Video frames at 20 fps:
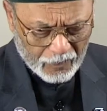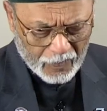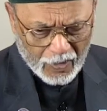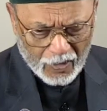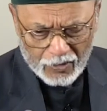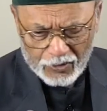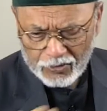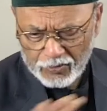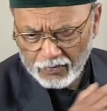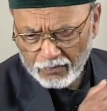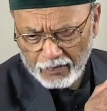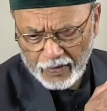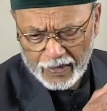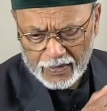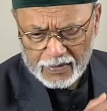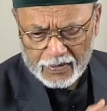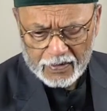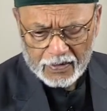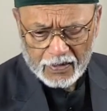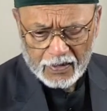To the
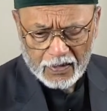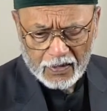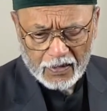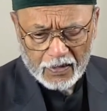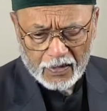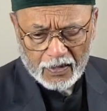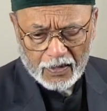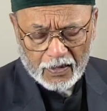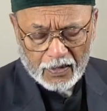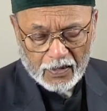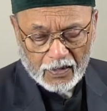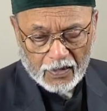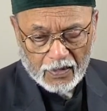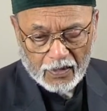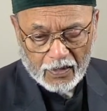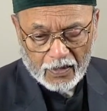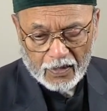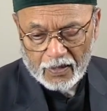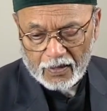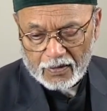west,
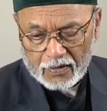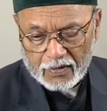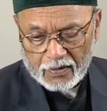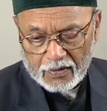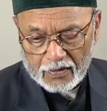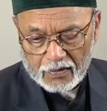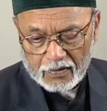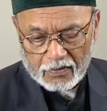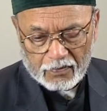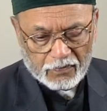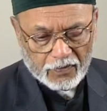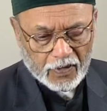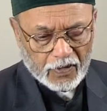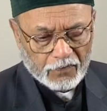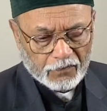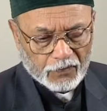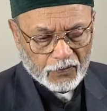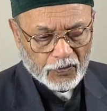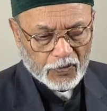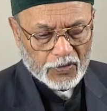it
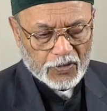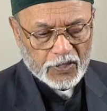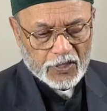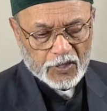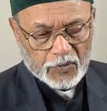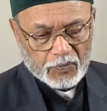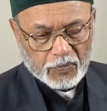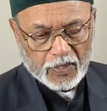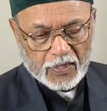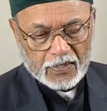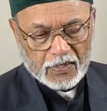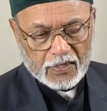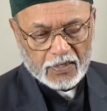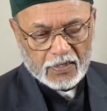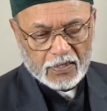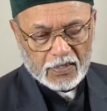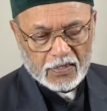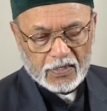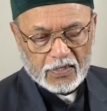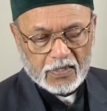reinforced its
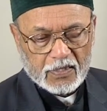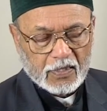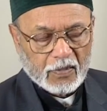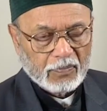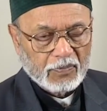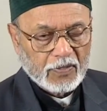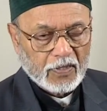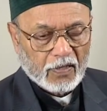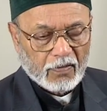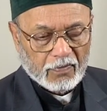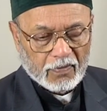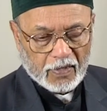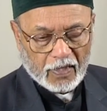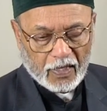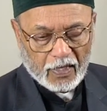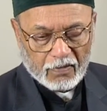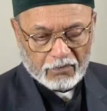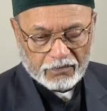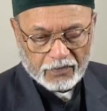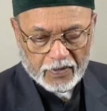presence in sub-Saharan
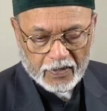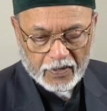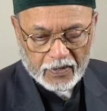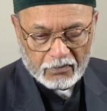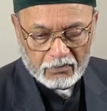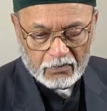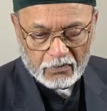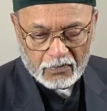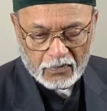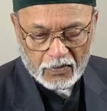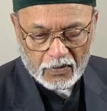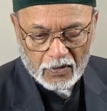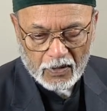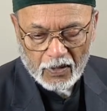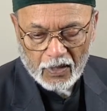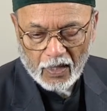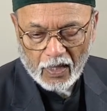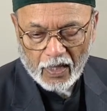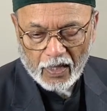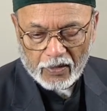Africa
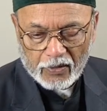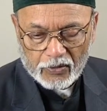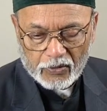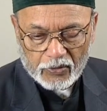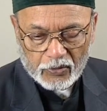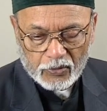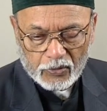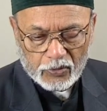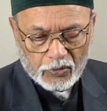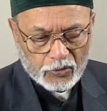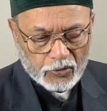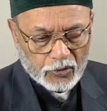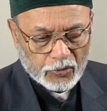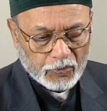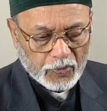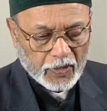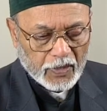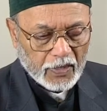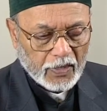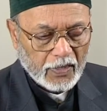and grew to
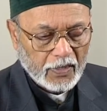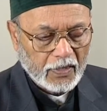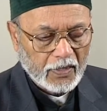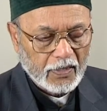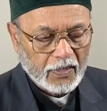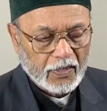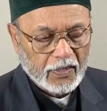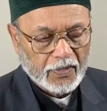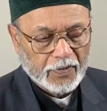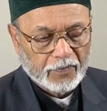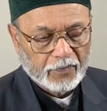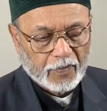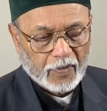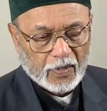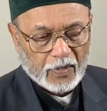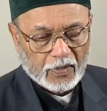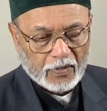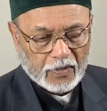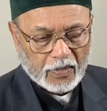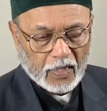be the
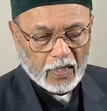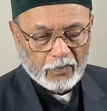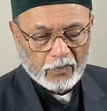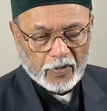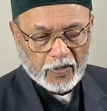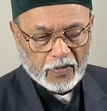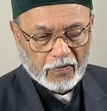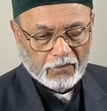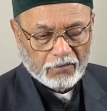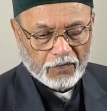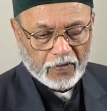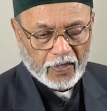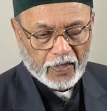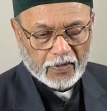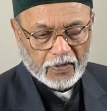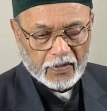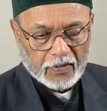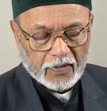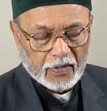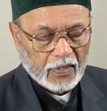dominant
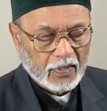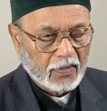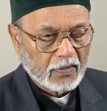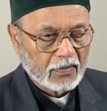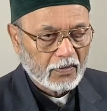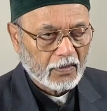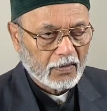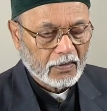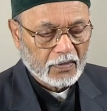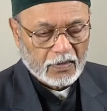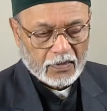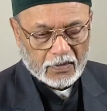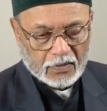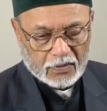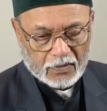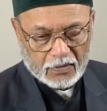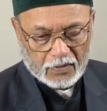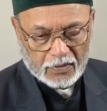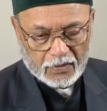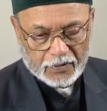faith on that
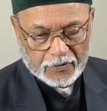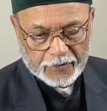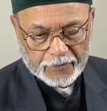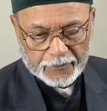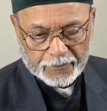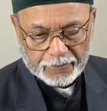continent.